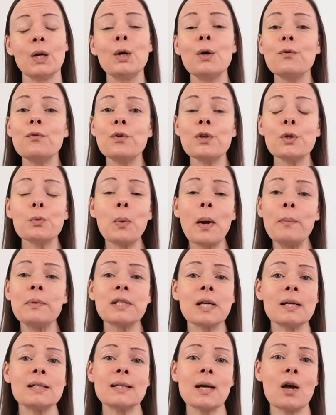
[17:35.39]
For the
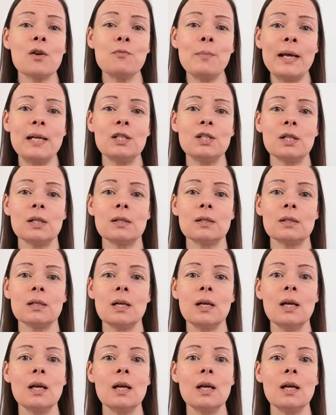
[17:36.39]
websites I've mentioned,